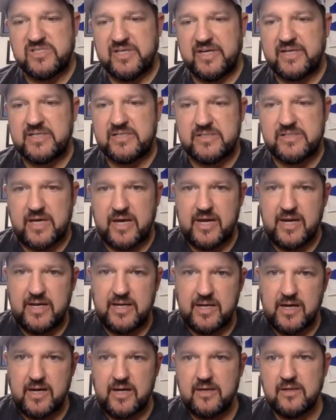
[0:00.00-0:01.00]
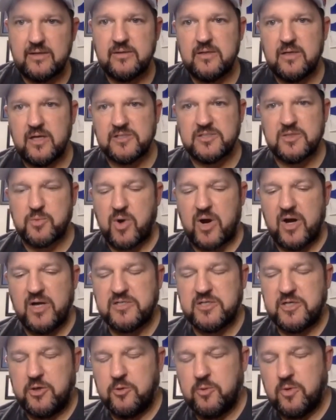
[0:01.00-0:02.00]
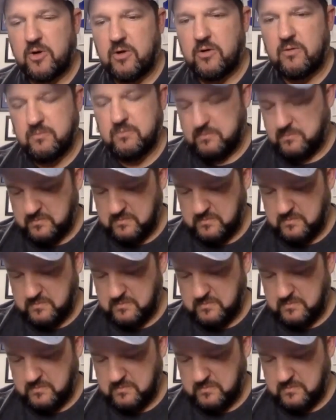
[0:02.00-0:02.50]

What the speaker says: six a surprise to you at all?